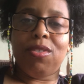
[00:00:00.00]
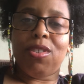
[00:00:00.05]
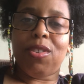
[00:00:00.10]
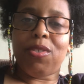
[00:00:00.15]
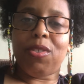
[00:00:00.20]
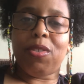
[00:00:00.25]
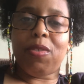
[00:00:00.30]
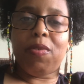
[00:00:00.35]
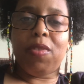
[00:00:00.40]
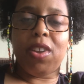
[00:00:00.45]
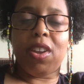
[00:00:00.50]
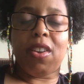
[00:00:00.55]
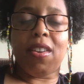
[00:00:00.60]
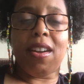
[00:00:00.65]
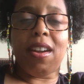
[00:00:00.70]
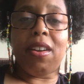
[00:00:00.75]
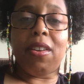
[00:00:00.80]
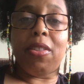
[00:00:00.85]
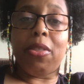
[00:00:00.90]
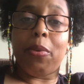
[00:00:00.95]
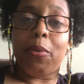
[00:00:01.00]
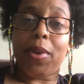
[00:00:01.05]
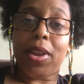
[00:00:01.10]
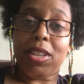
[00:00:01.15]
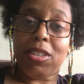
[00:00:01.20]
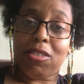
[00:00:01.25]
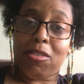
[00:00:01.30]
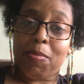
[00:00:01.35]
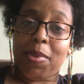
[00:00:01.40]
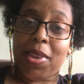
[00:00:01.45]
know, you figure out other
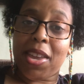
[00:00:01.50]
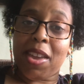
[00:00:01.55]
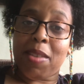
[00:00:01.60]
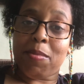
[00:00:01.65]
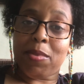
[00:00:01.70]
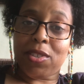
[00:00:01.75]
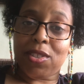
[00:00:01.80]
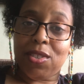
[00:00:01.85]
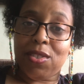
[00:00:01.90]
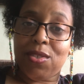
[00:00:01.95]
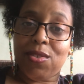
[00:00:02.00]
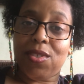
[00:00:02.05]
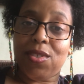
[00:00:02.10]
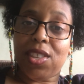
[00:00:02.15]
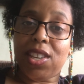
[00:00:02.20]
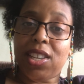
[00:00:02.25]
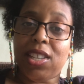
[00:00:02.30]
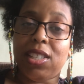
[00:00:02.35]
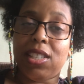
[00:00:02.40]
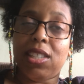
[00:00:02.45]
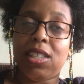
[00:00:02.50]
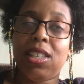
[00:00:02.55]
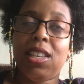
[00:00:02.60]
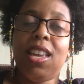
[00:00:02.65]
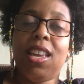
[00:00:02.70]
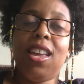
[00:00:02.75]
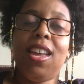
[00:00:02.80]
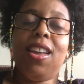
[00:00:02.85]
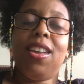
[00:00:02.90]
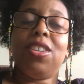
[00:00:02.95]
ways to be able to do things.
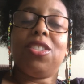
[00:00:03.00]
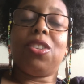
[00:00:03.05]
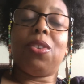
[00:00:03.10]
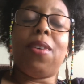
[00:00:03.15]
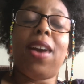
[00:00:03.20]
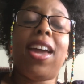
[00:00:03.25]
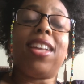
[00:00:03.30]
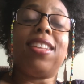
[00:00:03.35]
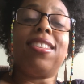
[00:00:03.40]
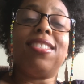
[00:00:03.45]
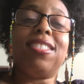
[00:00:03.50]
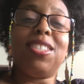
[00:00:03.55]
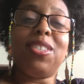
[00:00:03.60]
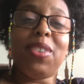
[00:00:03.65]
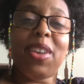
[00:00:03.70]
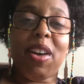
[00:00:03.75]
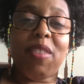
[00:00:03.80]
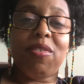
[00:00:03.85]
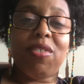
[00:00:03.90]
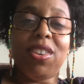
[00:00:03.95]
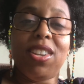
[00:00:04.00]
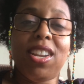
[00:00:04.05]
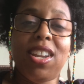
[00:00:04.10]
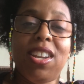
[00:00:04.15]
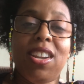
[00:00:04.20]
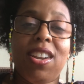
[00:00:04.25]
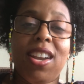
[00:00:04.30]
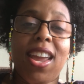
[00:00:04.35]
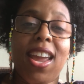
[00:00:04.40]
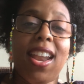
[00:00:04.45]
So I can still have good
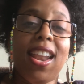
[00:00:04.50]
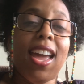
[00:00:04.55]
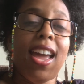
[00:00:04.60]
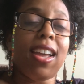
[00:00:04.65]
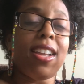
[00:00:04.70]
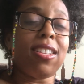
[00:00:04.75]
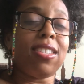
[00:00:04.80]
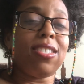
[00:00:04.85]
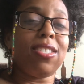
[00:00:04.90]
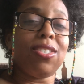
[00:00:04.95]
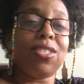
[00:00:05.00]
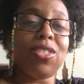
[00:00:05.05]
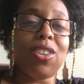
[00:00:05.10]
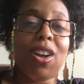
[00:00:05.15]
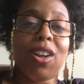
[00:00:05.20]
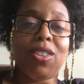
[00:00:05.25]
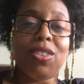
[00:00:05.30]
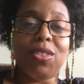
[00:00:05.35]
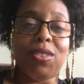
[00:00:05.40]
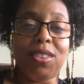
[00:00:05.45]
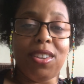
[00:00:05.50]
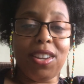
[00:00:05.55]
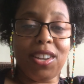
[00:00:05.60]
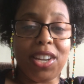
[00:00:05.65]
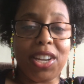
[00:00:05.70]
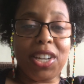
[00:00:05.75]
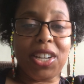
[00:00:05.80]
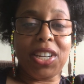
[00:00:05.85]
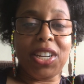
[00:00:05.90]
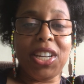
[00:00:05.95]
internet. I can still talk to you
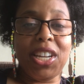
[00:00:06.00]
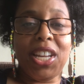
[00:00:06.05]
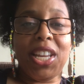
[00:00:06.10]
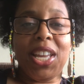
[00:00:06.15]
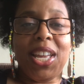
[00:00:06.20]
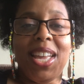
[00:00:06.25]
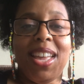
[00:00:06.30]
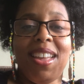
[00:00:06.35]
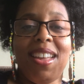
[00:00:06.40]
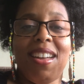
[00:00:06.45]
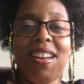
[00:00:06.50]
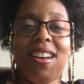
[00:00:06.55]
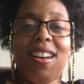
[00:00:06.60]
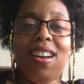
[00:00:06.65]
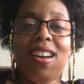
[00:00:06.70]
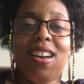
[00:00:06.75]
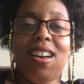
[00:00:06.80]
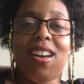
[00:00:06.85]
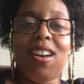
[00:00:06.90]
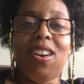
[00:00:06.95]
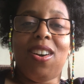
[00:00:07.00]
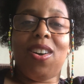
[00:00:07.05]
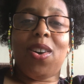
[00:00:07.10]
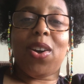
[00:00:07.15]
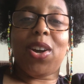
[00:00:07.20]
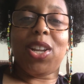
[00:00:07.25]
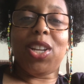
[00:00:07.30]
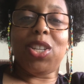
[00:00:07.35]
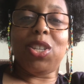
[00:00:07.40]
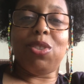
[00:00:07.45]
here
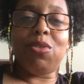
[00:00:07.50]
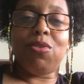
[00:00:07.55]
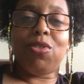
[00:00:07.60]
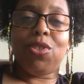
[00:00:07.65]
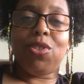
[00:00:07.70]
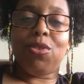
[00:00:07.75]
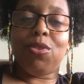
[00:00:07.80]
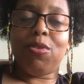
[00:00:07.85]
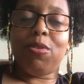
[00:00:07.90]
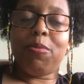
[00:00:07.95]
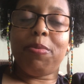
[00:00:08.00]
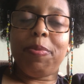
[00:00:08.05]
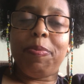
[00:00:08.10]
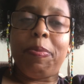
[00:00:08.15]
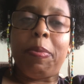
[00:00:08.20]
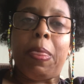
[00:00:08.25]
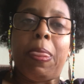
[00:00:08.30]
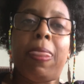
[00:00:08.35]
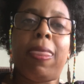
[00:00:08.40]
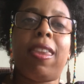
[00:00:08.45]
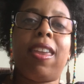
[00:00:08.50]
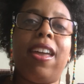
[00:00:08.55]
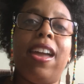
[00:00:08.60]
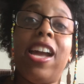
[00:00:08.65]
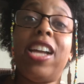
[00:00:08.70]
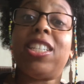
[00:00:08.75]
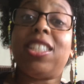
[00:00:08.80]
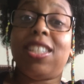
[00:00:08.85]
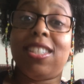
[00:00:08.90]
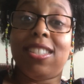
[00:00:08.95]
on YouTube.
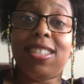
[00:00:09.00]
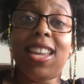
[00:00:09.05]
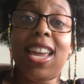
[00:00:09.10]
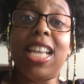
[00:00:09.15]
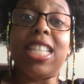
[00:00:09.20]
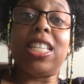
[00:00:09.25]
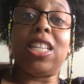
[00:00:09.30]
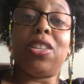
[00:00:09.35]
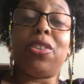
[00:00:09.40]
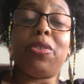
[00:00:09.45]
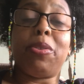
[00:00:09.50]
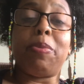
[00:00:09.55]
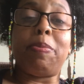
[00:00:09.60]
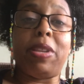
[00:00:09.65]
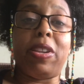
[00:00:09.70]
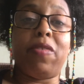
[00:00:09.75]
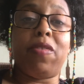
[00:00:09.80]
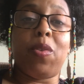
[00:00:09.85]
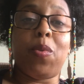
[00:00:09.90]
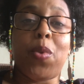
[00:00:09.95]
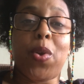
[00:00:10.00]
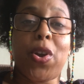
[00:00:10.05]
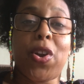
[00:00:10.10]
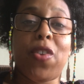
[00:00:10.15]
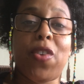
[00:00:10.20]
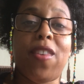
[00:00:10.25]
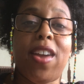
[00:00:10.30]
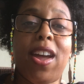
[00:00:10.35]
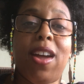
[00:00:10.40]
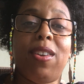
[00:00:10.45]
It just takes a little bit of a
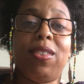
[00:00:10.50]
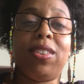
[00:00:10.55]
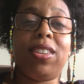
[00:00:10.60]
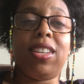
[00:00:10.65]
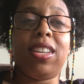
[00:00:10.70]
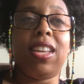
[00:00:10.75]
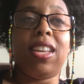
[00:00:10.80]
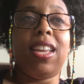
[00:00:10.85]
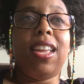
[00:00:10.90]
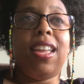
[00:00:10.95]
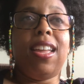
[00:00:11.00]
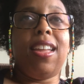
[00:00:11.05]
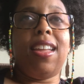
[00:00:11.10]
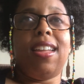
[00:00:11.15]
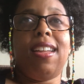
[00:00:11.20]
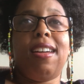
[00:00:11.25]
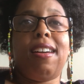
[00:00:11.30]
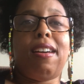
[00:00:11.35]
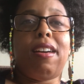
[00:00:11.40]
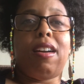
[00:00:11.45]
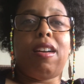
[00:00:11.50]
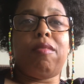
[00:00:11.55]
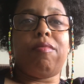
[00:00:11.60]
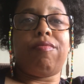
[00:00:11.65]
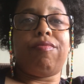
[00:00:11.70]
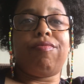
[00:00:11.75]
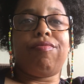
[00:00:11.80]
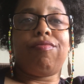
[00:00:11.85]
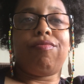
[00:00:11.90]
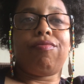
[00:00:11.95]
workaround,
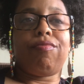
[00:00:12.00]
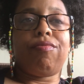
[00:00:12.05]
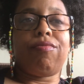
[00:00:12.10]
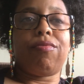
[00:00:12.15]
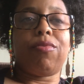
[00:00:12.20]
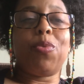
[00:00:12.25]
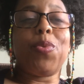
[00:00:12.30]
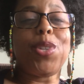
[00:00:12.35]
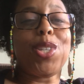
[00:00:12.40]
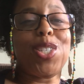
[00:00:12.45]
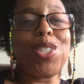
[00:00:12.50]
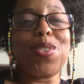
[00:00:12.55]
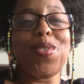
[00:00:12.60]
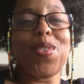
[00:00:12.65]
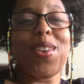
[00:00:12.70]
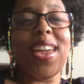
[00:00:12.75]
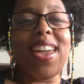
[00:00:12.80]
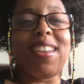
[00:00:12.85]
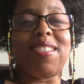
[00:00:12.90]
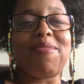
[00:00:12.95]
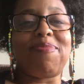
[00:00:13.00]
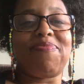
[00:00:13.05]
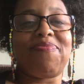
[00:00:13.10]
um, which is okay.